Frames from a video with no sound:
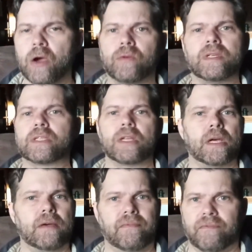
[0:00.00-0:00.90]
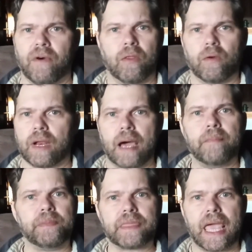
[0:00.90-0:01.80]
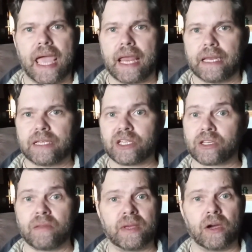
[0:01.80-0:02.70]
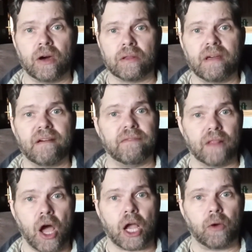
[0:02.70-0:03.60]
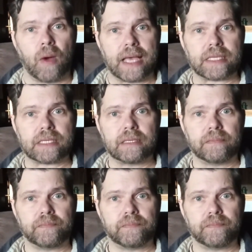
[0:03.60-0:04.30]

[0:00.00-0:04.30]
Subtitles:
I'm just gonna follow it up, and it's just gonna be called VLOGQuest.